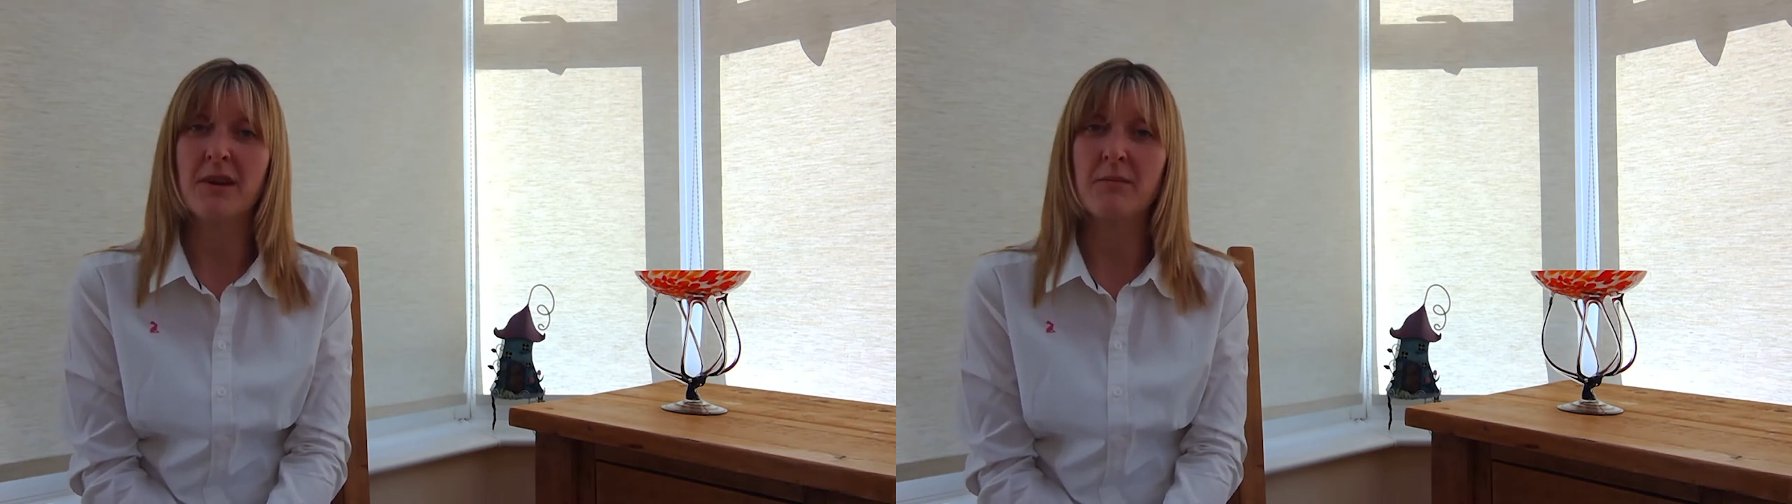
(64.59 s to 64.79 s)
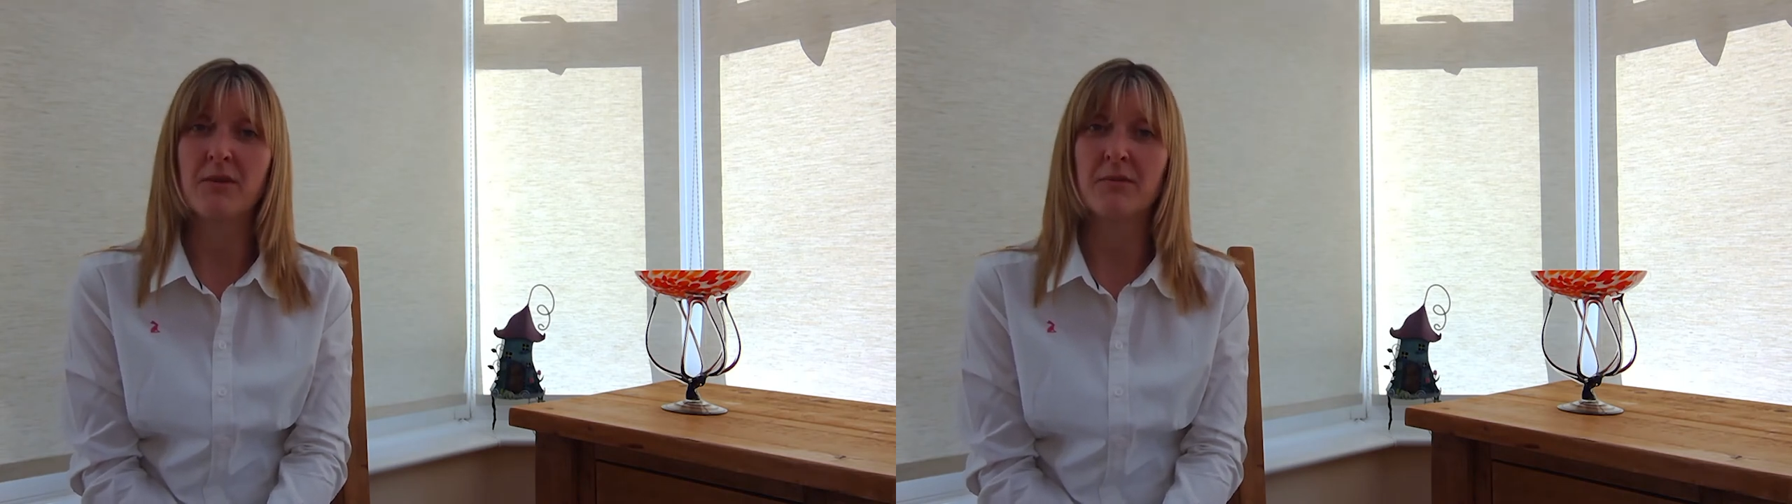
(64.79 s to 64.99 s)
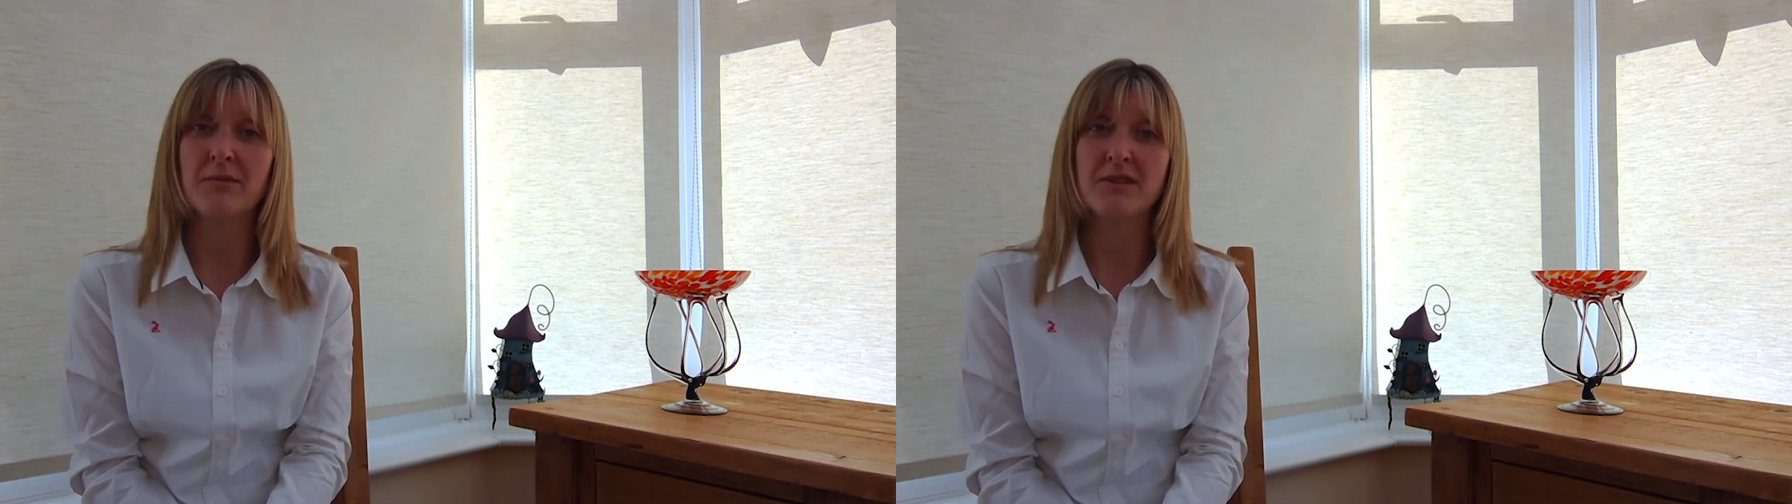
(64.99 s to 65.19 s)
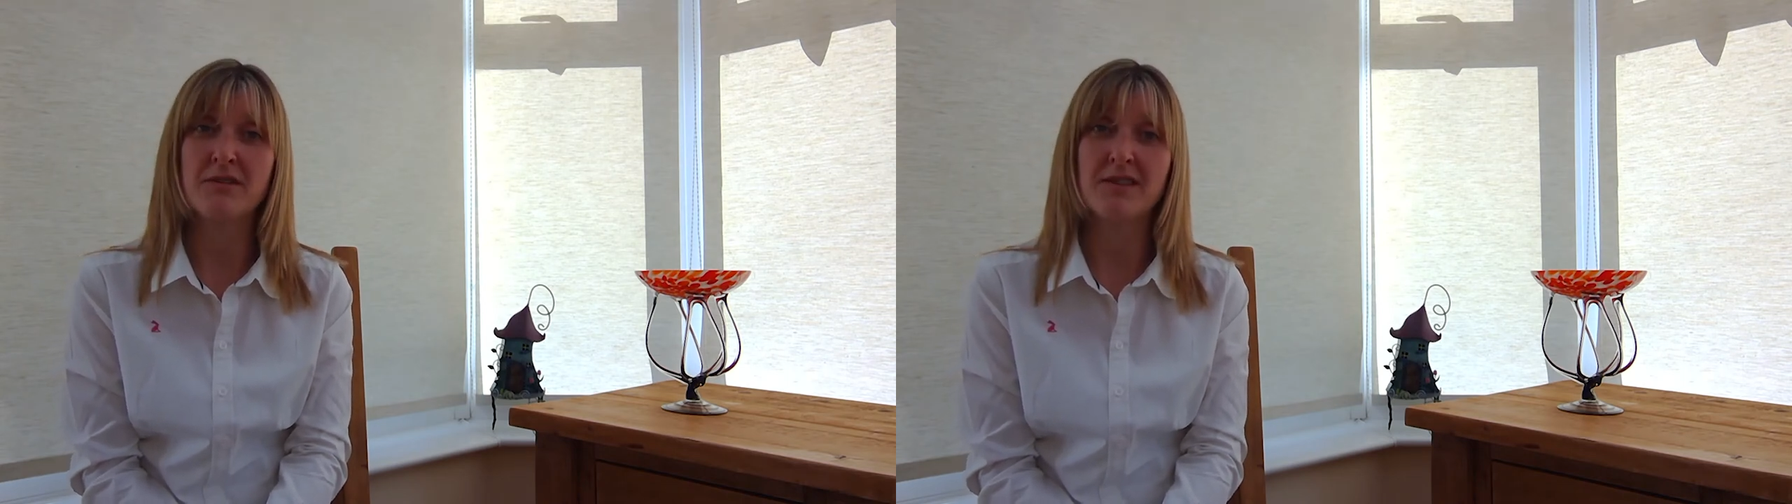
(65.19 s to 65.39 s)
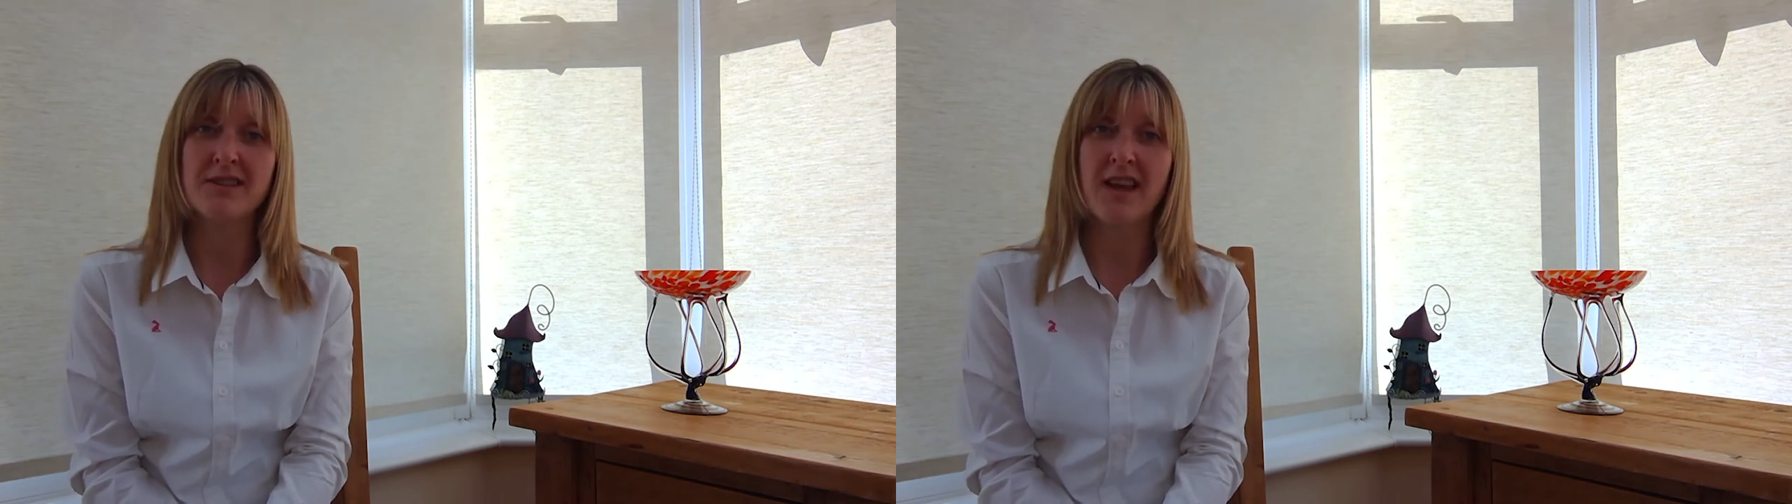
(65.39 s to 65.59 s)
people will
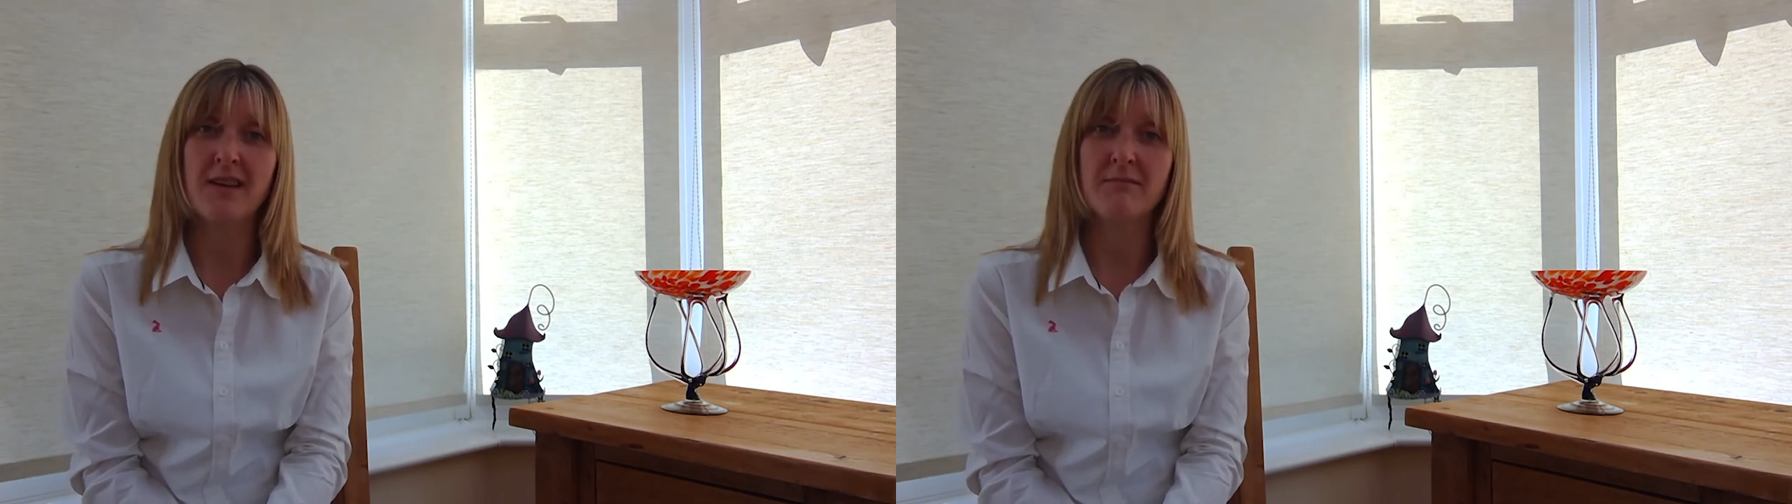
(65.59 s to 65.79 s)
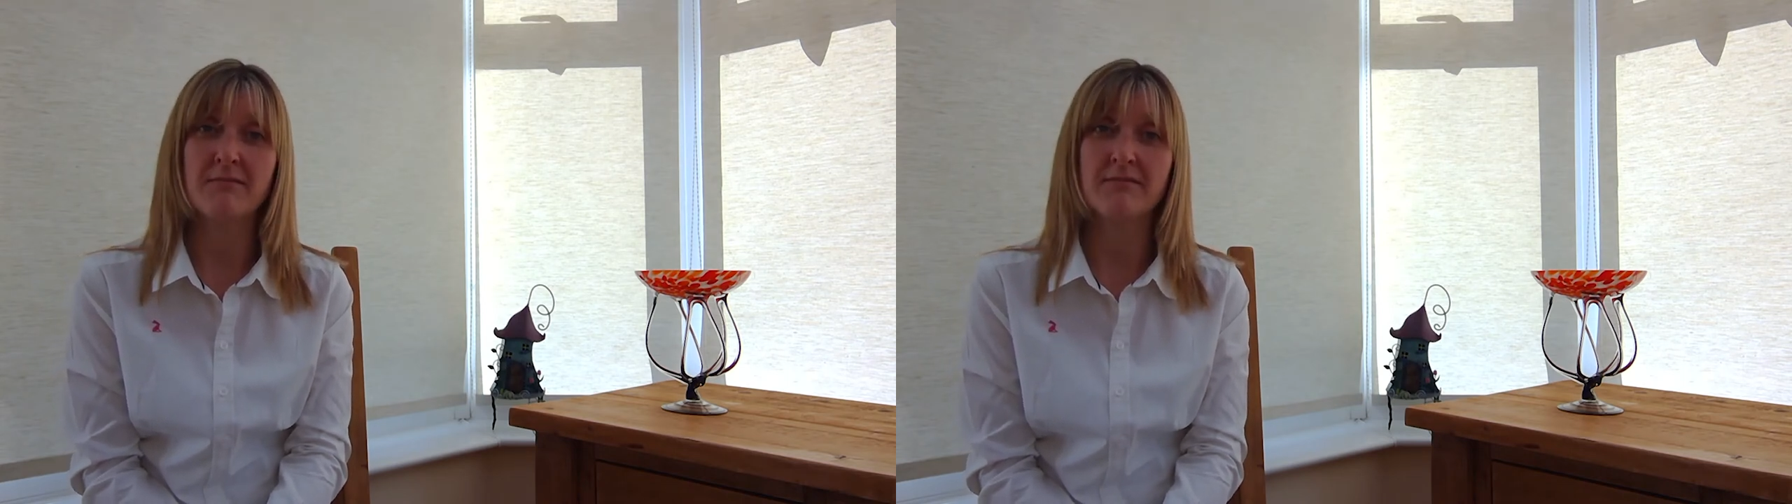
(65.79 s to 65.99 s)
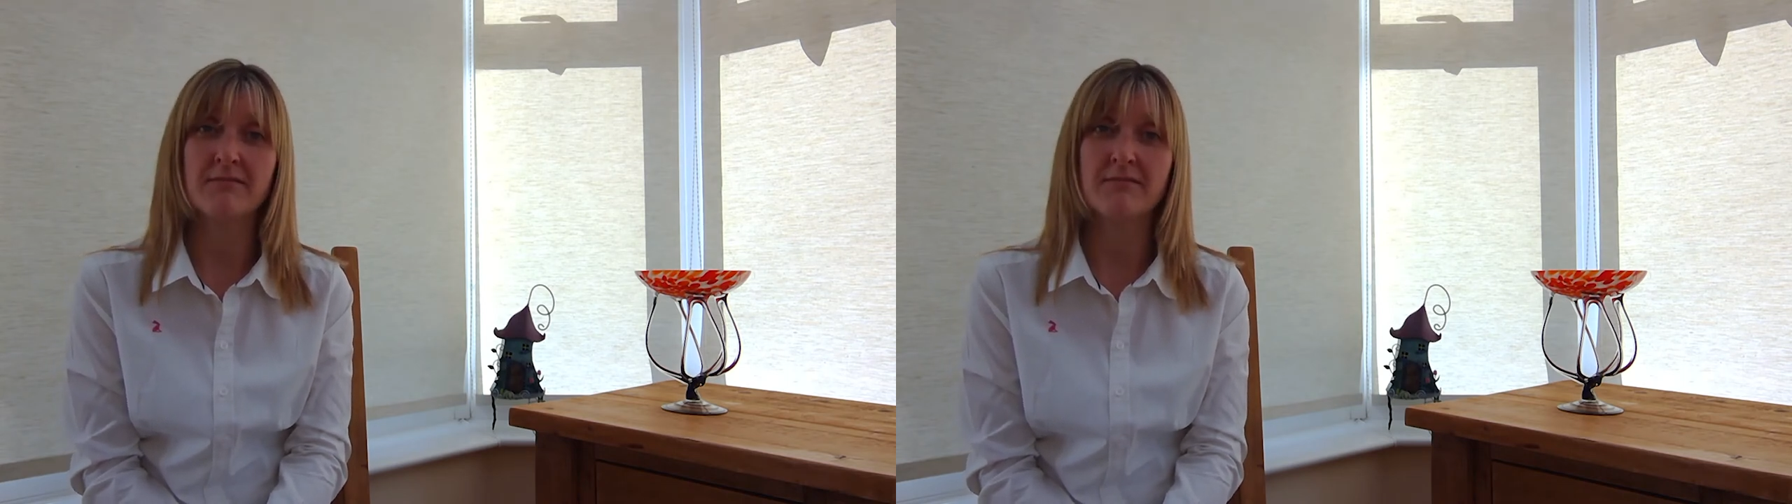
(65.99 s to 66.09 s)
do the same.